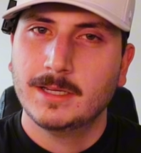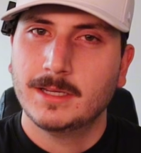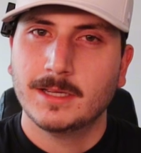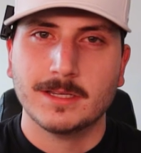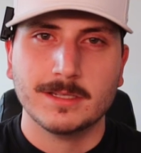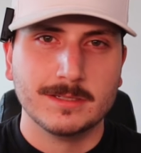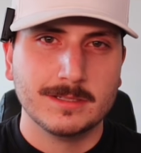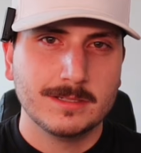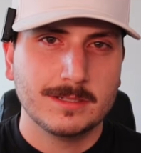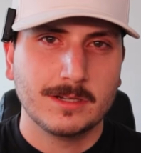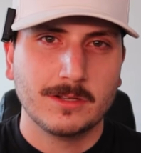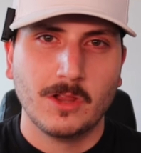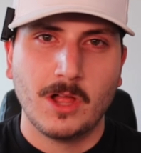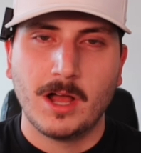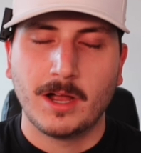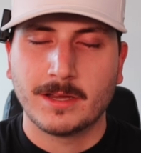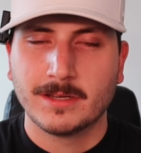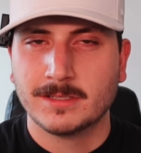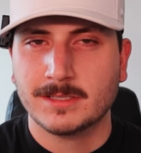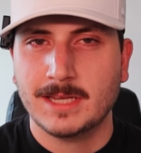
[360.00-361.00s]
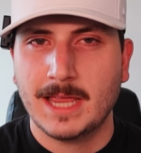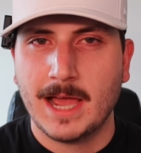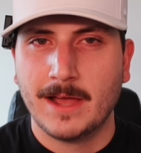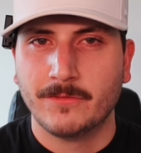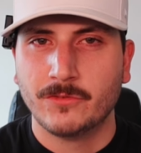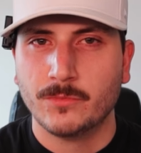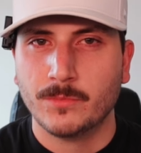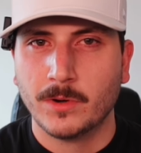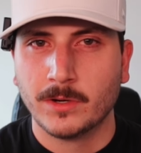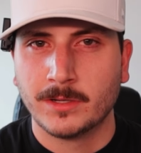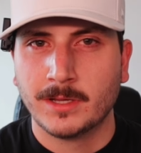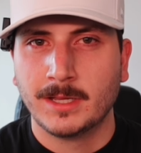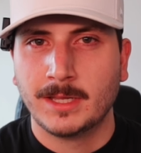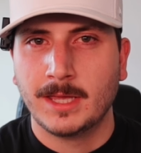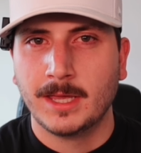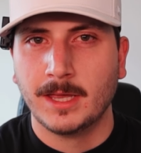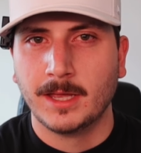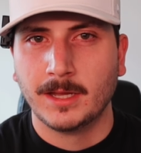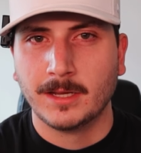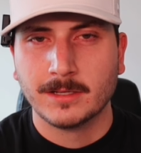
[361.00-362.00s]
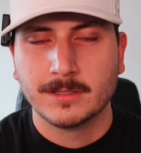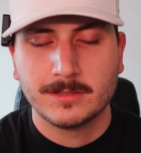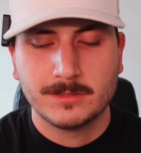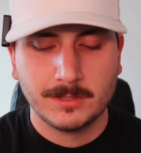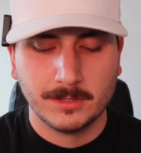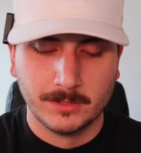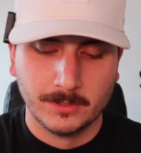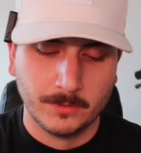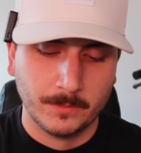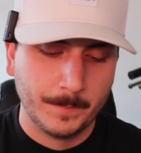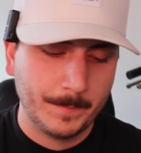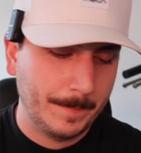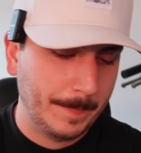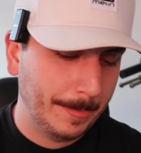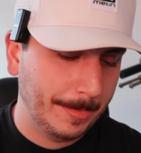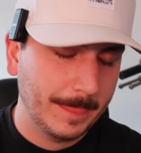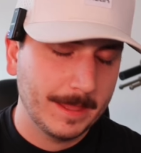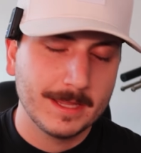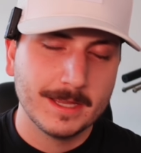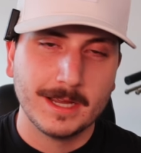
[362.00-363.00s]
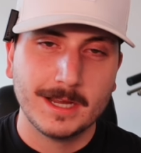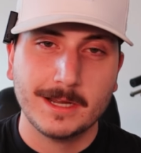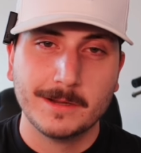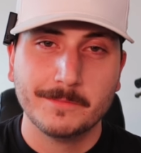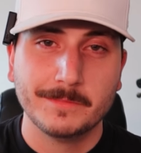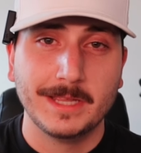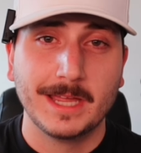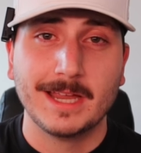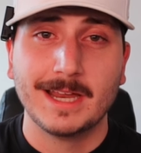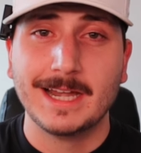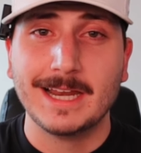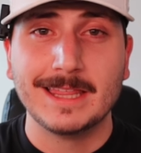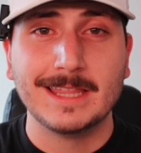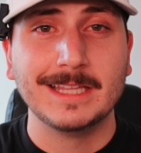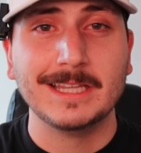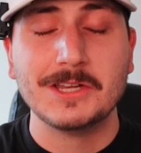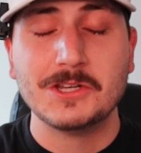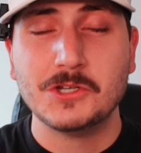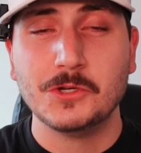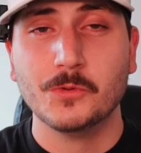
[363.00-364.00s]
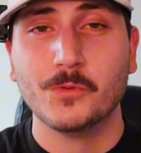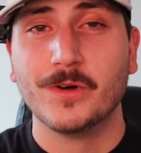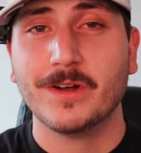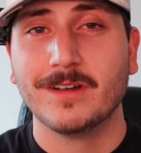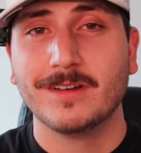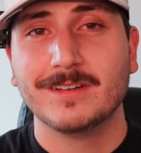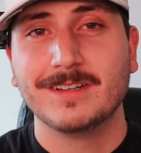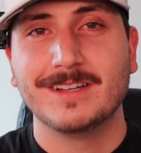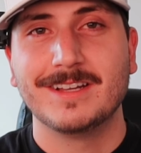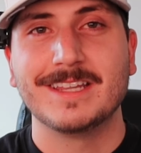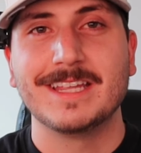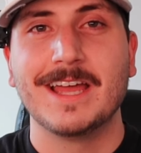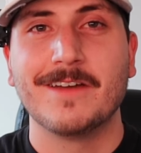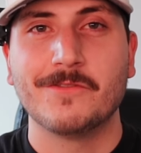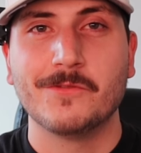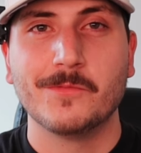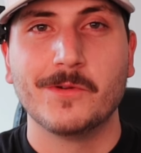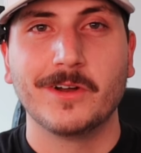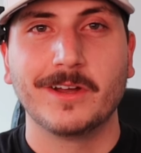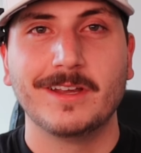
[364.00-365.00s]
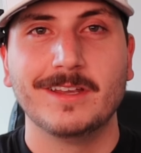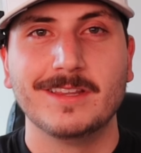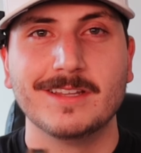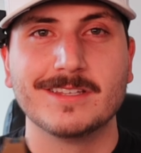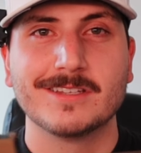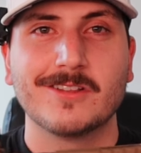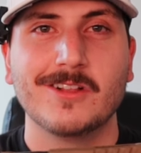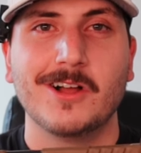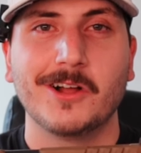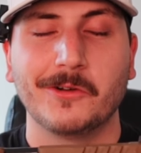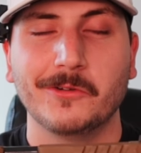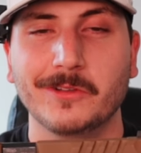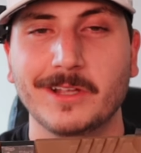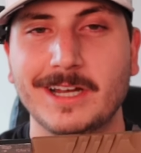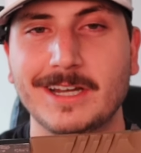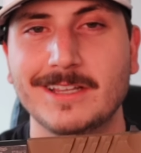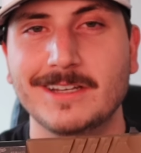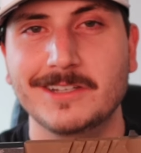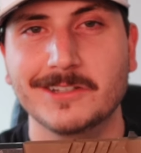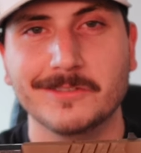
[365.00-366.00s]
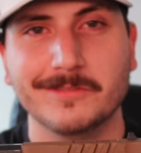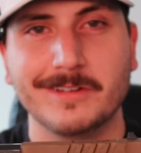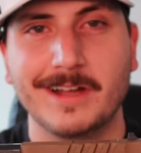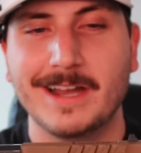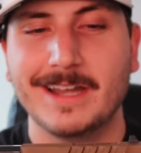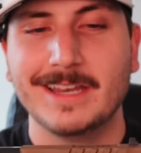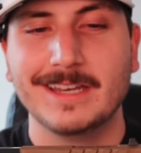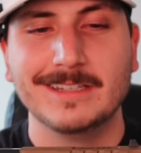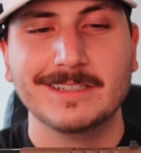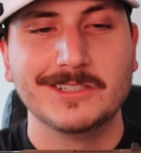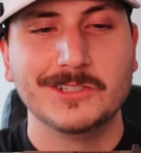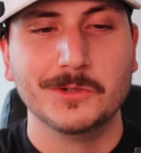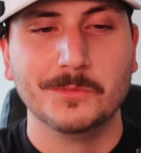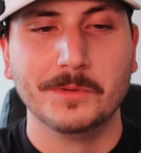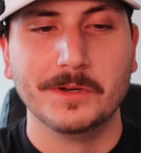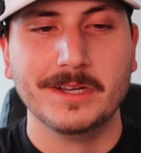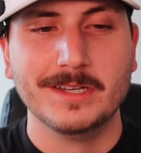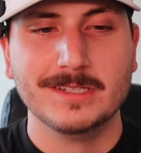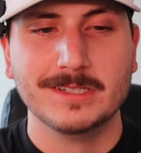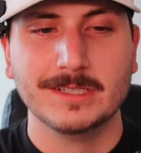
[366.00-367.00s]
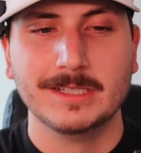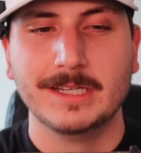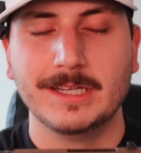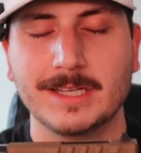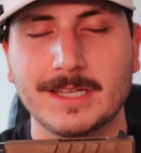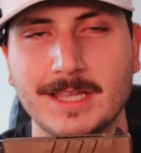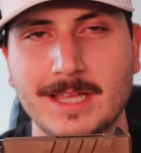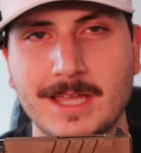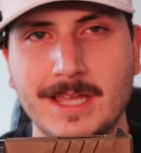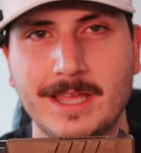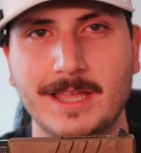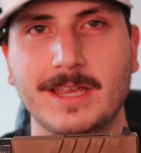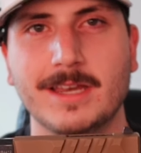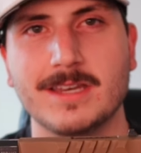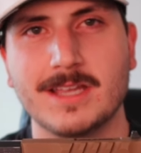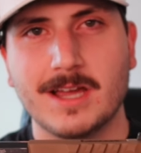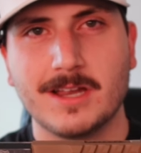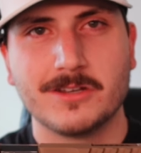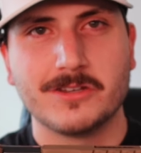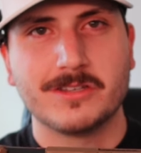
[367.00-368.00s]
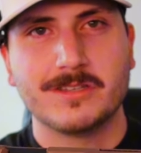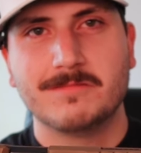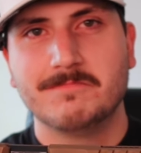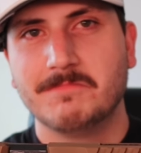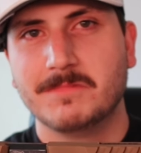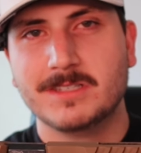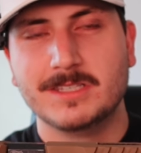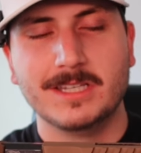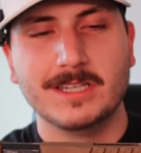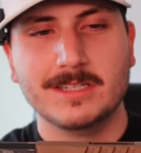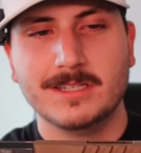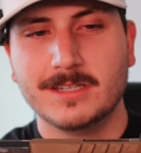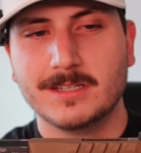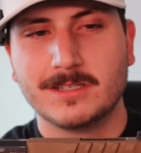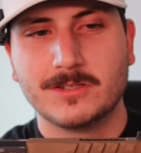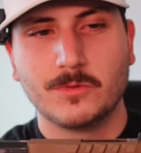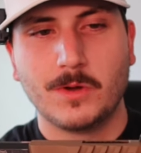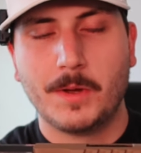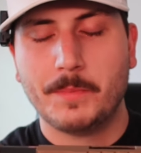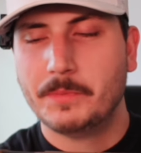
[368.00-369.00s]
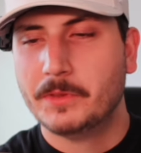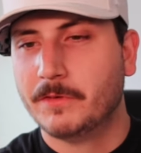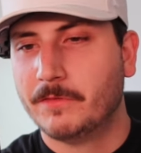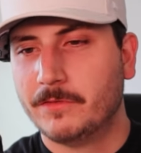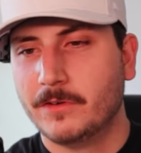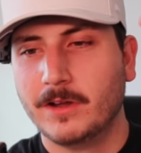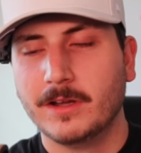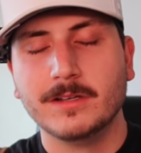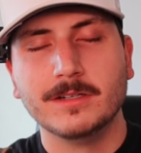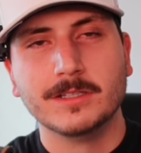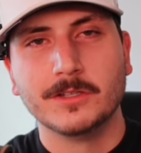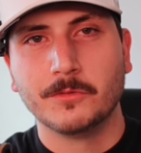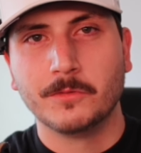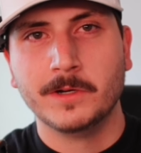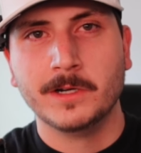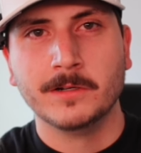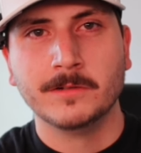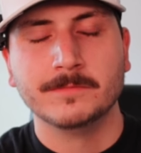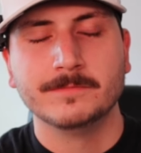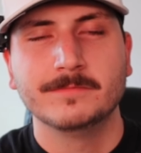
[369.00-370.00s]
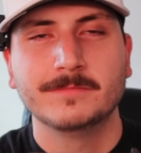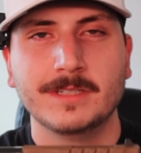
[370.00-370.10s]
because Glock is the aftermarket king. So yeah, anything that you want on the aftermarket that's Glock related, you'll find it super easily. And yeah, just as easy as swapping the front and the rear,